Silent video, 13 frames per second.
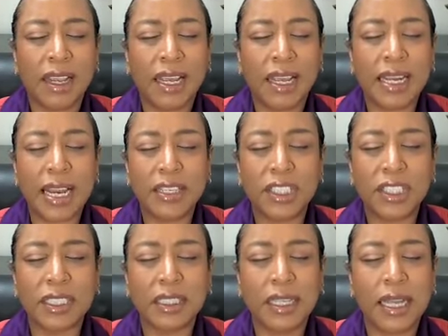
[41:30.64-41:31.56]
And I
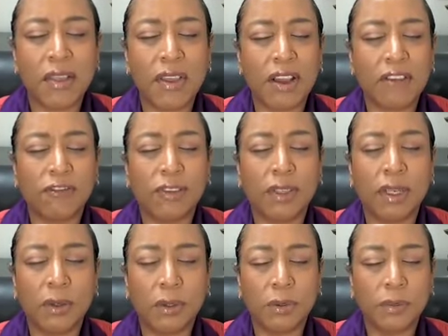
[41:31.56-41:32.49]
just allow that
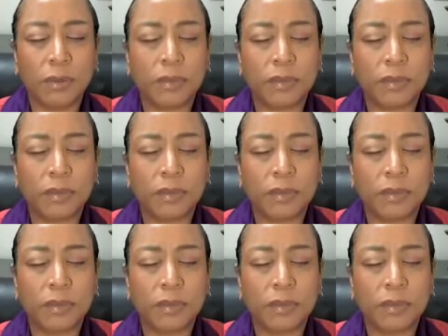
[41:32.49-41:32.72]
flow.